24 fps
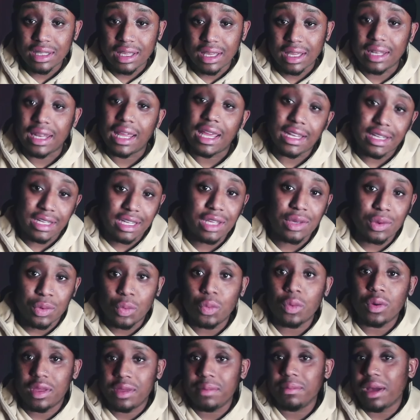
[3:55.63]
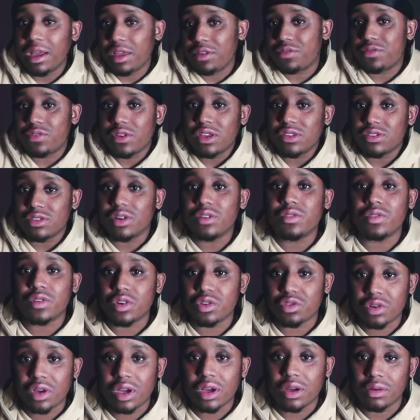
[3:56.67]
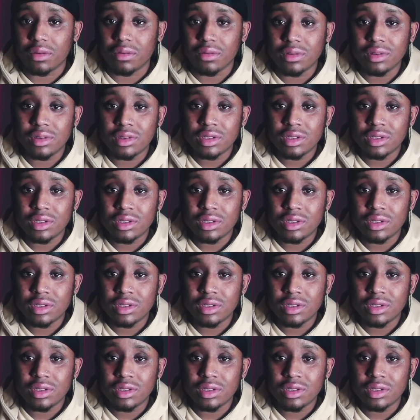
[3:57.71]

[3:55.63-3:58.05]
And AD, who he might face in the first round.